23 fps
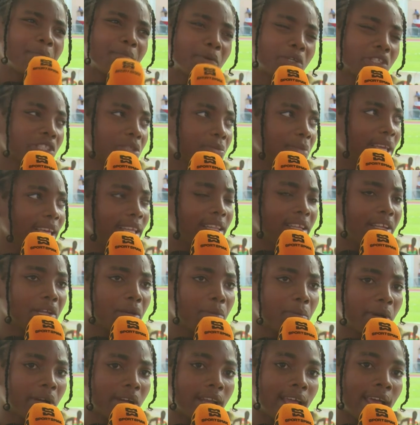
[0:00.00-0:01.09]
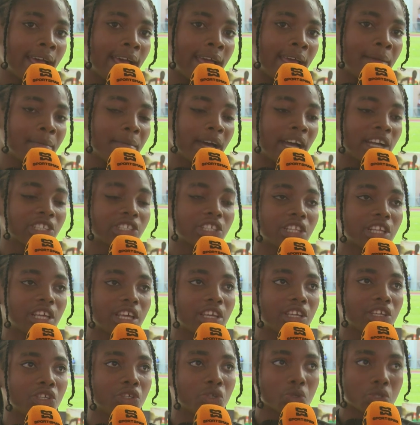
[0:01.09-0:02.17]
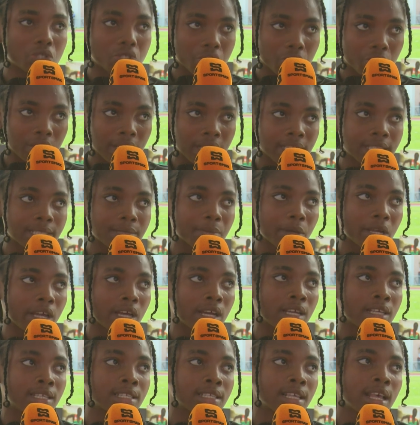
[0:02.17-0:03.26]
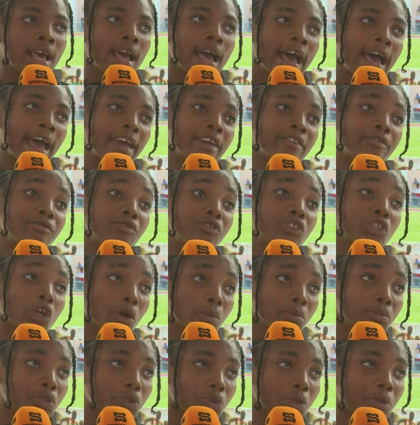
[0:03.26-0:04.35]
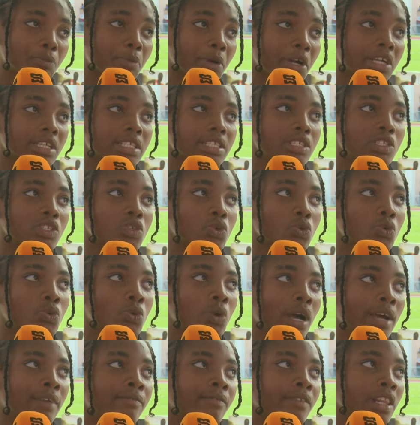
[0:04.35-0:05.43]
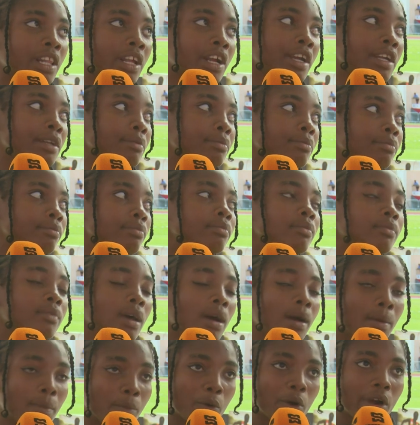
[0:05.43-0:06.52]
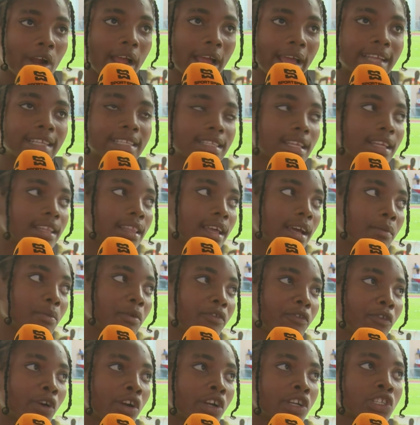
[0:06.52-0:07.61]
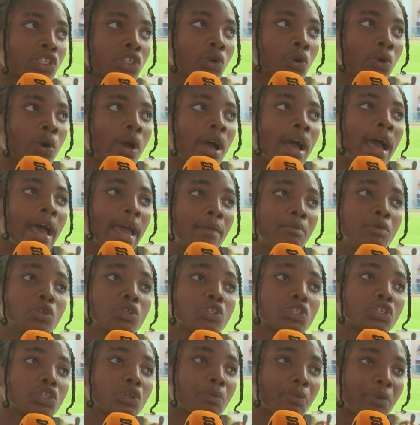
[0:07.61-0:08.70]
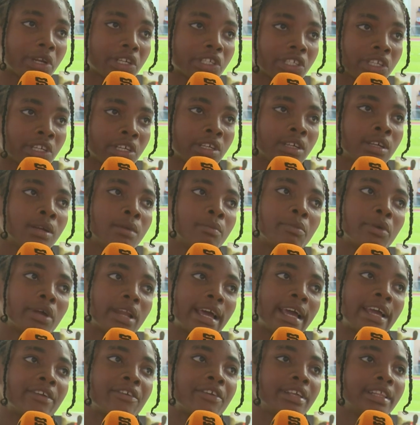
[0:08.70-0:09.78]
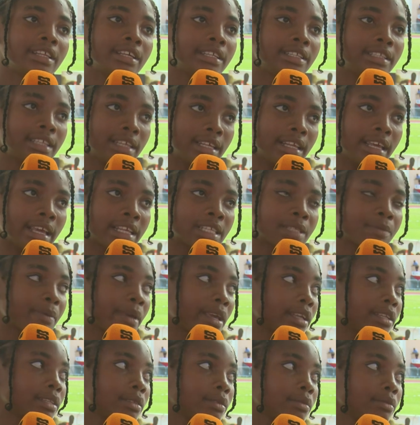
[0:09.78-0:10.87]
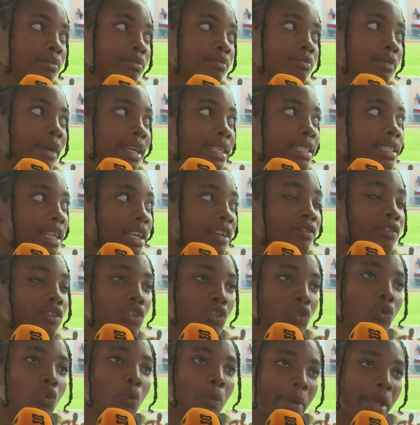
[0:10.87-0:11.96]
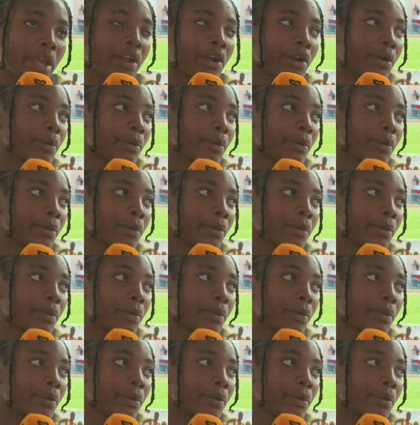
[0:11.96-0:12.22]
push me a little, but I'm actually used to this because I've jumped with persons who have cleared more heights than that before, so I'm used to the pressure, but I really did expect myself to do better.